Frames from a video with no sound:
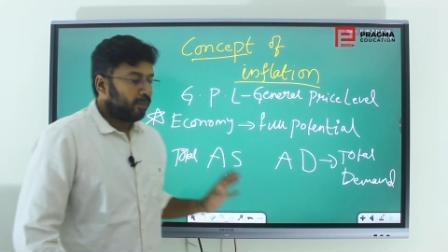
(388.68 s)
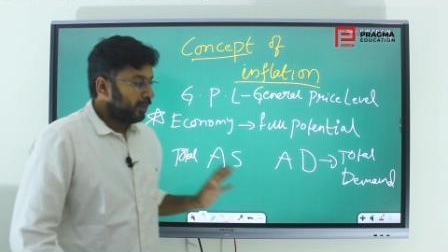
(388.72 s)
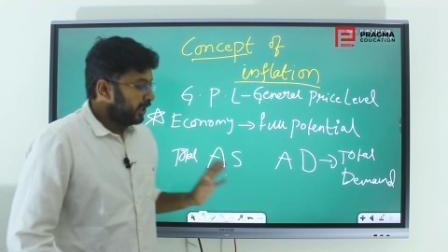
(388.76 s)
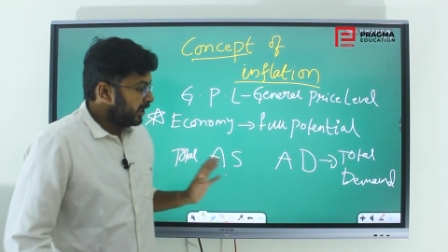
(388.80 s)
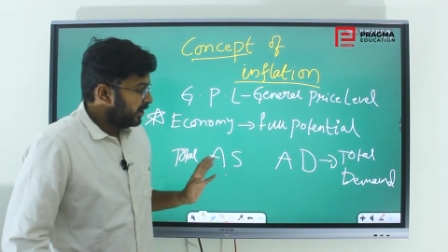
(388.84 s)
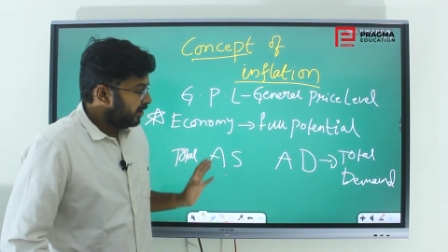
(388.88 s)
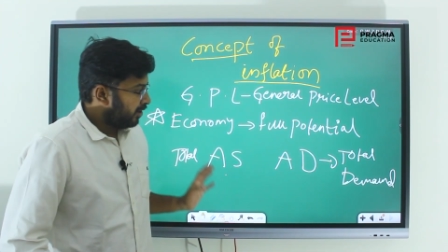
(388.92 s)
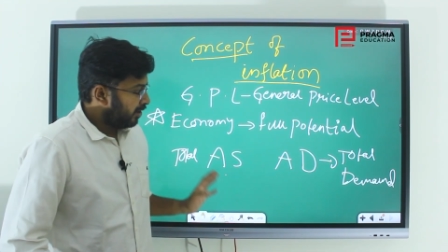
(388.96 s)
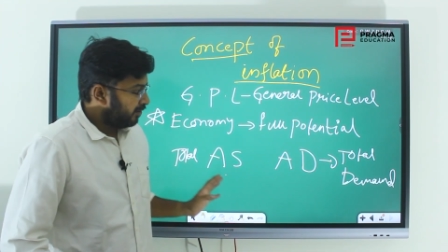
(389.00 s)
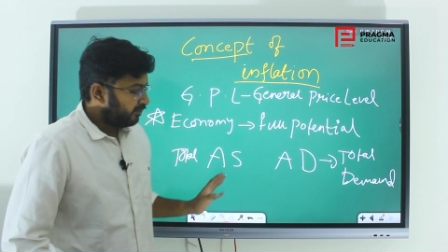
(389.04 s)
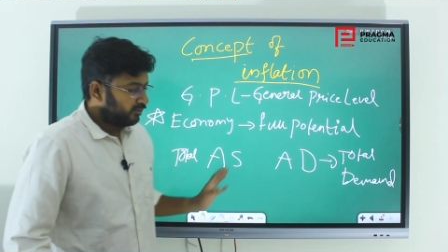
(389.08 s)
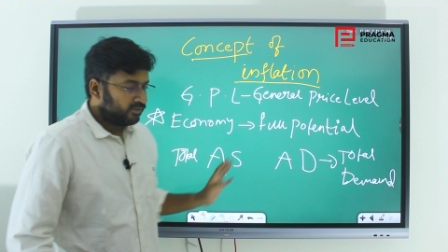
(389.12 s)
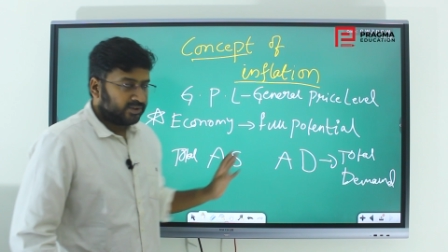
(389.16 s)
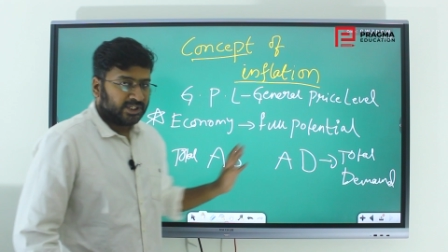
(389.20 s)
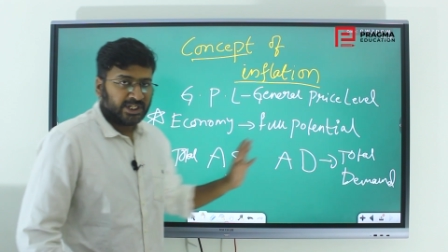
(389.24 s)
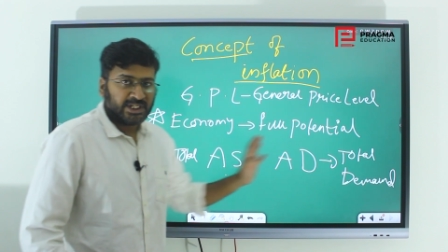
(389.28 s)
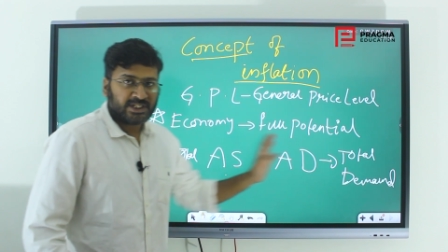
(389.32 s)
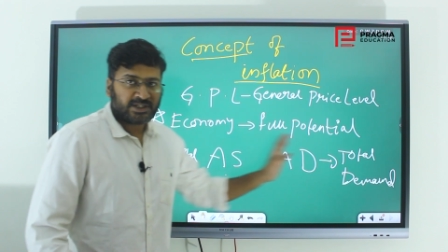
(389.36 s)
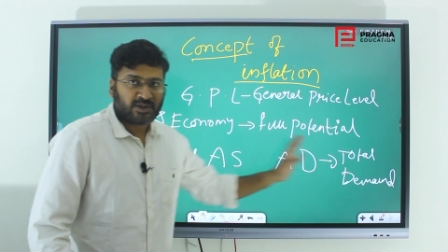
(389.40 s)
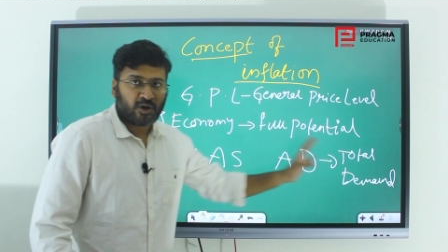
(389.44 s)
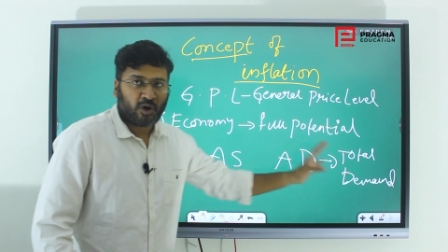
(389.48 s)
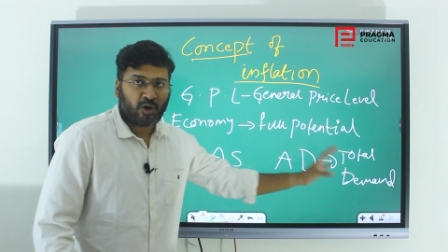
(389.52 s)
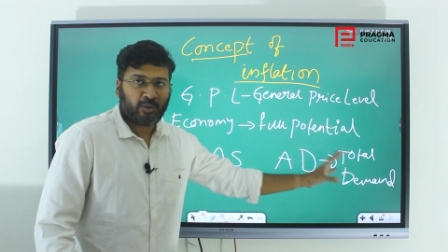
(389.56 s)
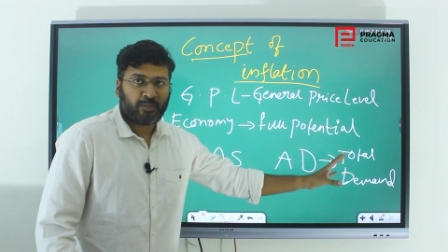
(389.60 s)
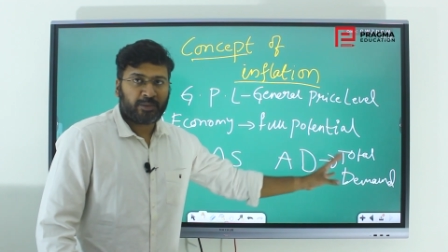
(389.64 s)
many of these,
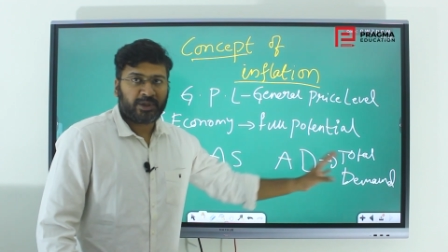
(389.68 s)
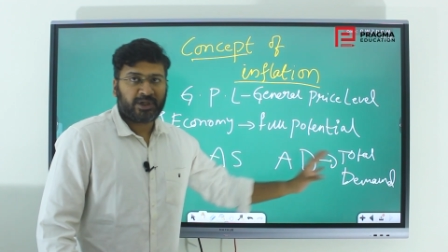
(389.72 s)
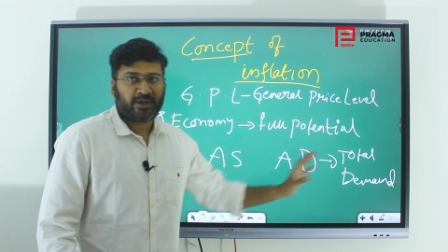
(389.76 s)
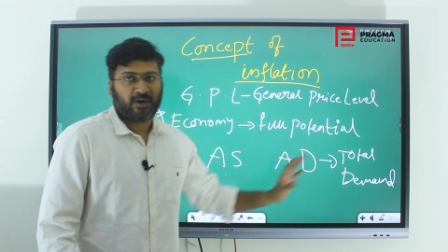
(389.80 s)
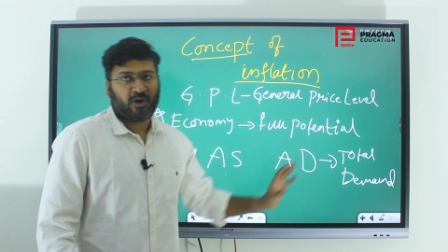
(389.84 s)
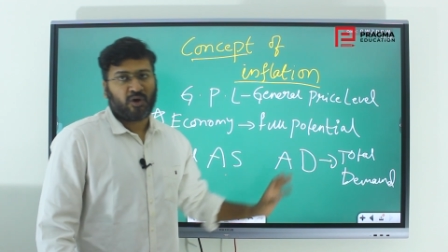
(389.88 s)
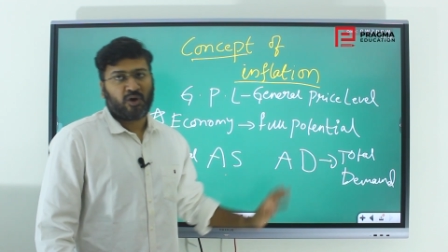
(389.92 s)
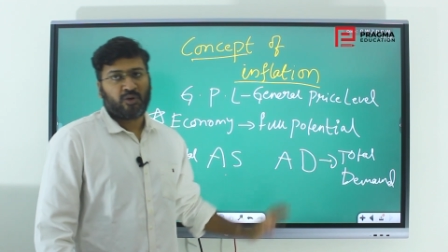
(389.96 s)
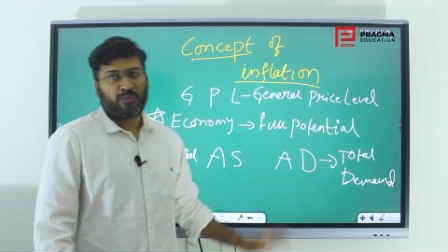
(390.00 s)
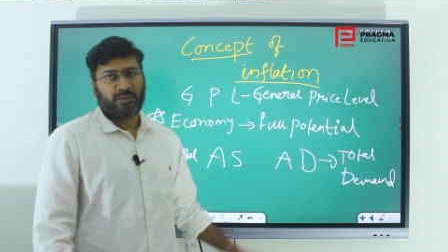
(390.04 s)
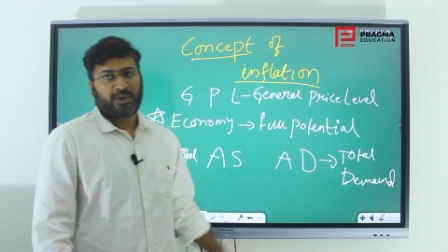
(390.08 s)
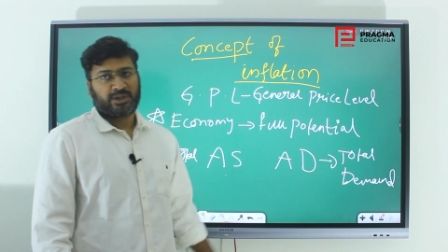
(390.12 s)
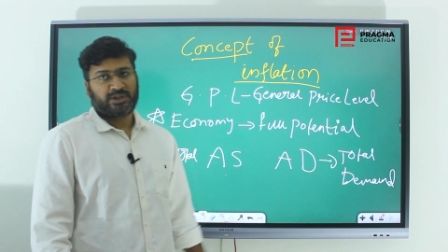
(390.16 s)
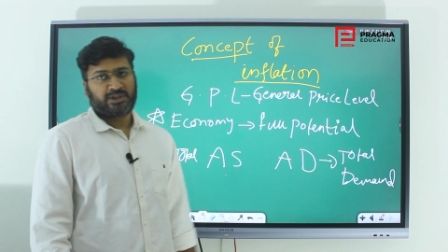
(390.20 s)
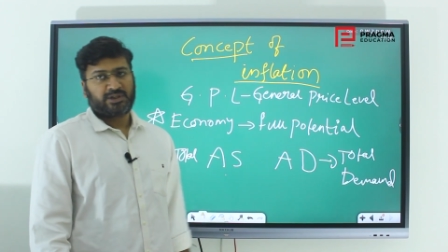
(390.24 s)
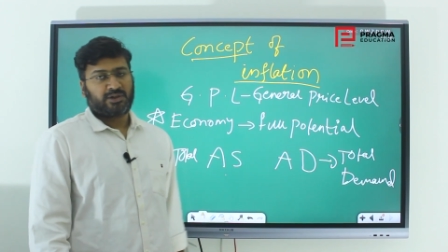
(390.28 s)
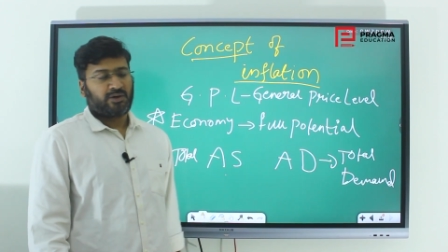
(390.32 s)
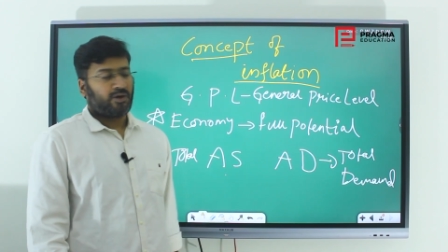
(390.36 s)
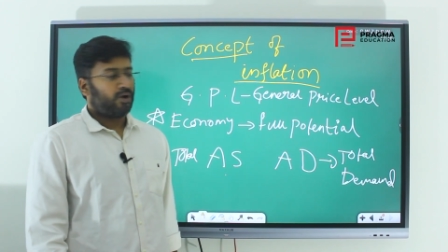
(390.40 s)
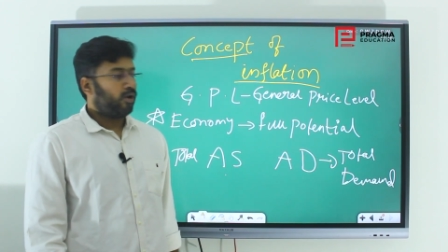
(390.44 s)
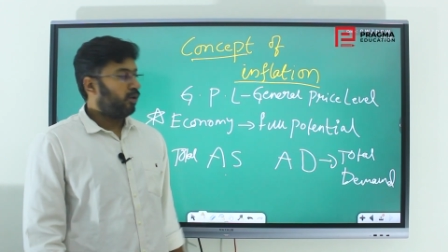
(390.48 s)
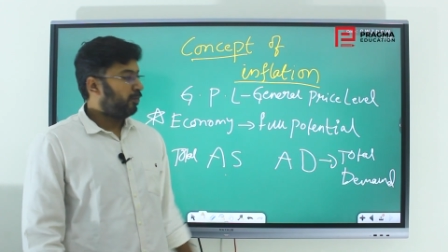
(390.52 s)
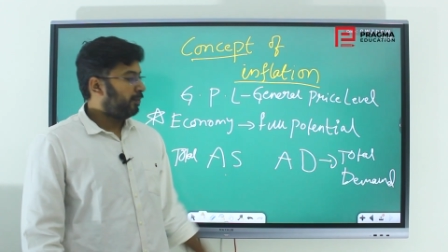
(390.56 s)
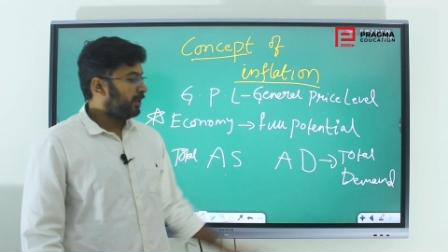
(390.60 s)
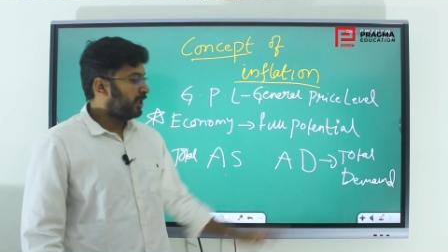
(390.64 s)
how
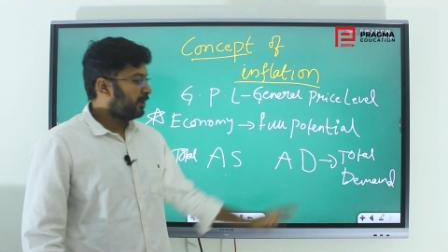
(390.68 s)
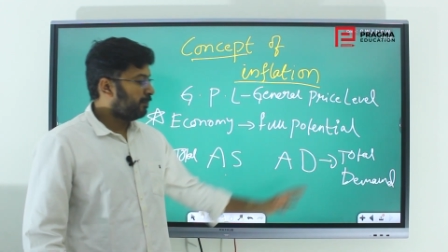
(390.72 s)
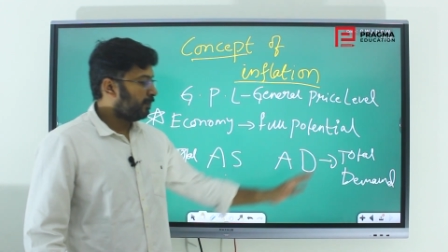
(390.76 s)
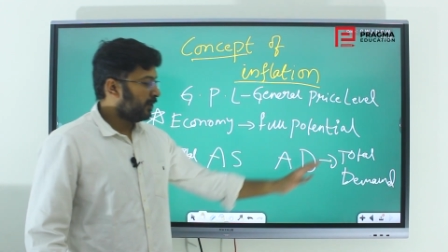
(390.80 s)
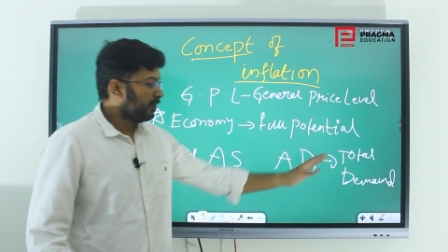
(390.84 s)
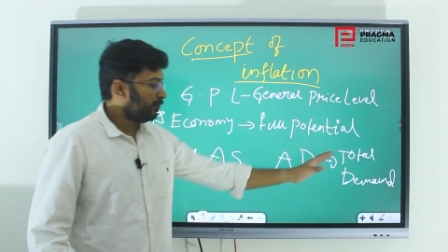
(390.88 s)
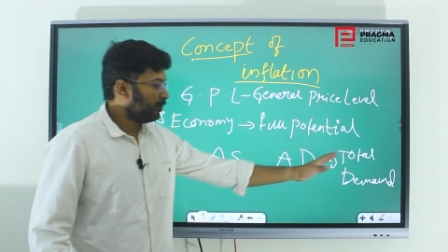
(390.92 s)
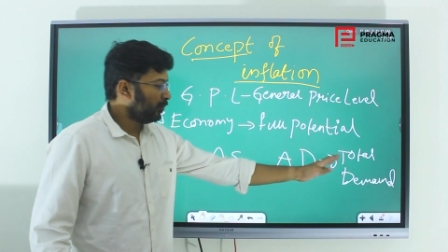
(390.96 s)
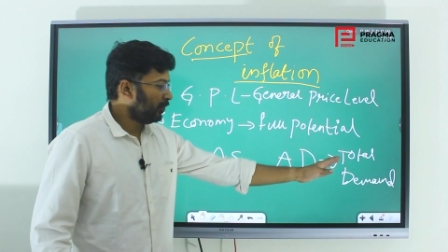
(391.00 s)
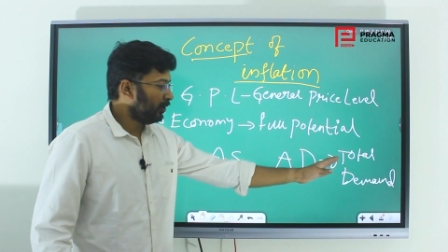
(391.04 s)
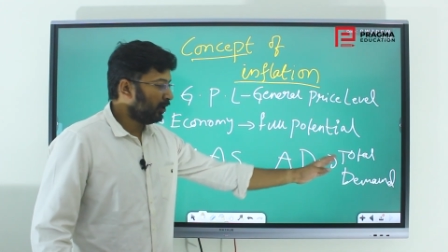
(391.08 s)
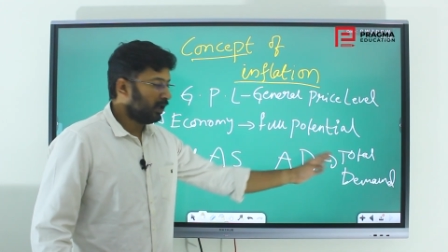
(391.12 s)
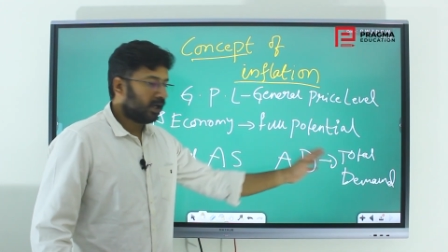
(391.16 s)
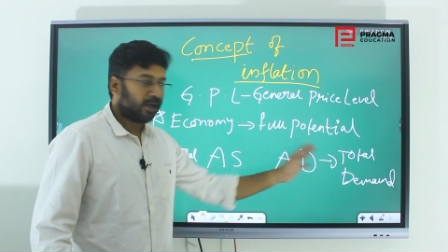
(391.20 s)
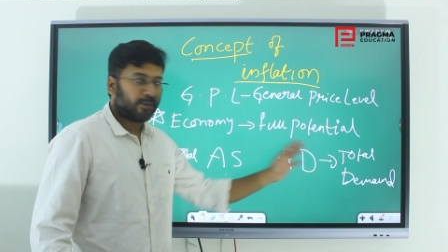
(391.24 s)
many people